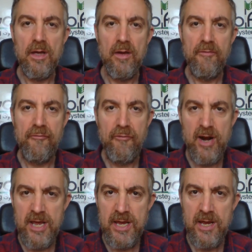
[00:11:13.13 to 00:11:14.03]

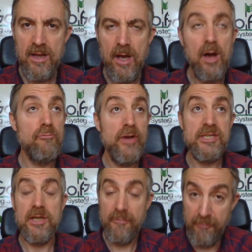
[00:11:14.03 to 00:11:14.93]
free uh,
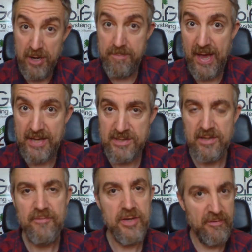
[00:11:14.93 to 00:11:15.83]
risk-free bet
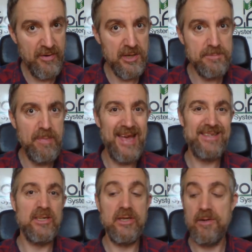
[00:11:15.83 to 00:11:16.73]
for your first bet.
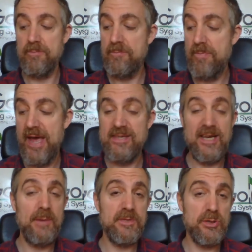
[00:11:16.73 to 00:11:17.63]
So you can bet
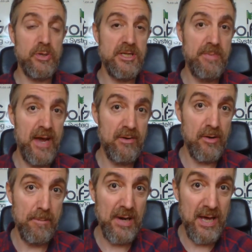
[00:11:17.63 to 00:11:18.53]
up to twenty pound
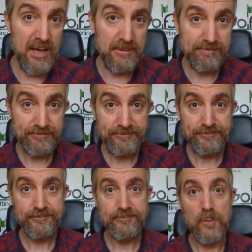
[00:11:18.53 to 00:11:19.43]
on a player
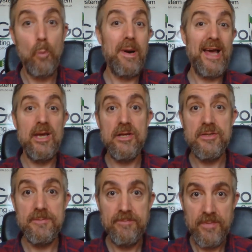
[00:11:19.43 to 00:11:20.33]
or
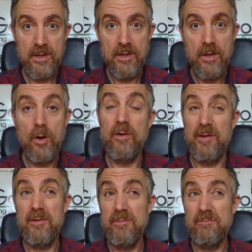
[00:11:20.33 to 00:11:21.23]
players. Or,
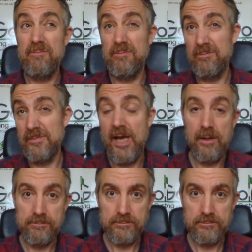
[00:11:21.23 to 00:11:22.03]
yeah,